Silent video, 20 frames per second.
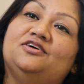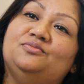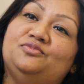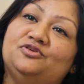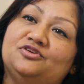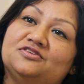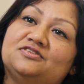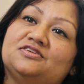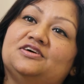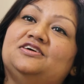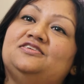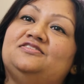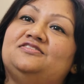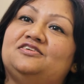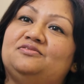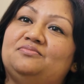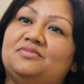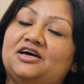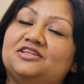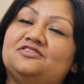computer science
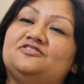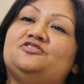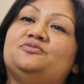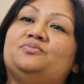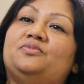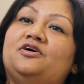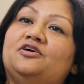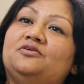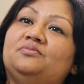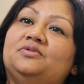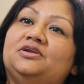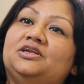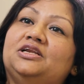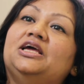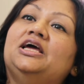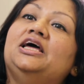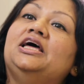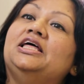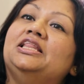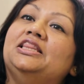and maths department,
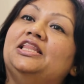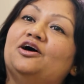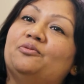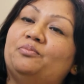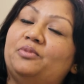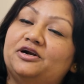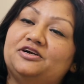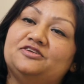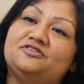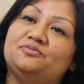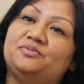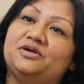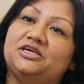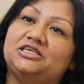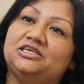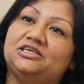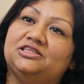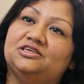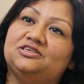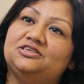they are
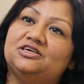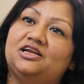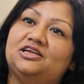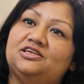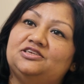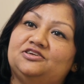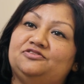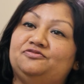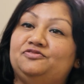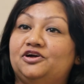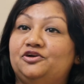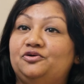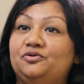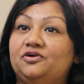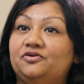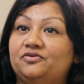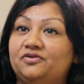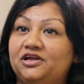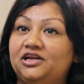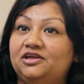participating in the challenge and we are
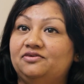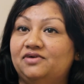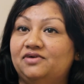doing really